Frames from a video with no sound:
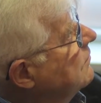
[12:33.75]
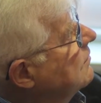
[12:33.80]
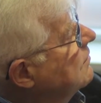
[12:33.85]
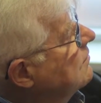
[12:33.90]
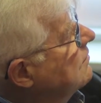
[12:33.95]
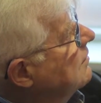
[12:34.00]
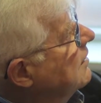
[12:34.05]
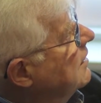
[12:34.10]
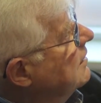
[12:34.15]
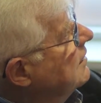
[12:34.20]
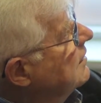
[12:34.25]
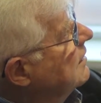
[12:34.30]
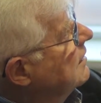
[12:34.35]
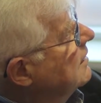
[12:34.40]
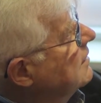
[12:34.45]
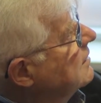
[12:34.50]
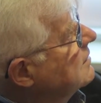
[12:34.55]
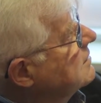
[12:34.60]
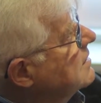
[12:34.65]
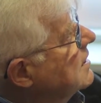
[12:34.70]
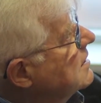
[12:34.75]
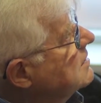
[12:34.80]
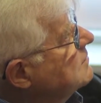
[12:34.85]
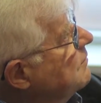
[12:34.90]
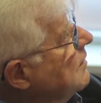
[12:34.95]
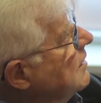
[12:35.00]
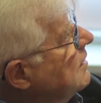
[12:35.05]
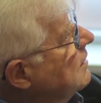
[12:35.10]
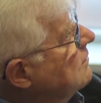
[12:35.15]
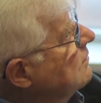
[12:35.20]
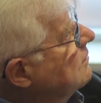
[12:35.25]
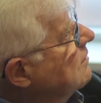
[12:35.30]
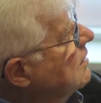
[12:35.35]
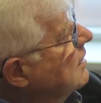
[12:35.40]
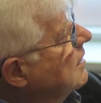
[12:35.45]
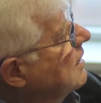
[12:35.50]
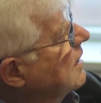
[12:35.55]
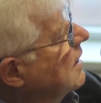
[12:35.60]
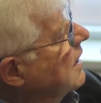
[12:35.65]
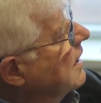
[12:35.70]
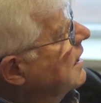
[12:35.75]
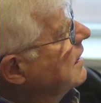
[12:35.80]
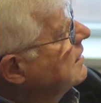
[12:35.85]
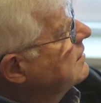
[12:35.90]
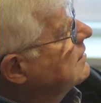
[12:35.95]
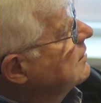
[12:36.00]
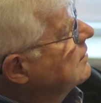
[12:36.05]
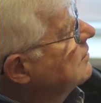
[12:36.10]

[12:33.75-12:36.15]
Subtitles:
Ukraine, just by looking at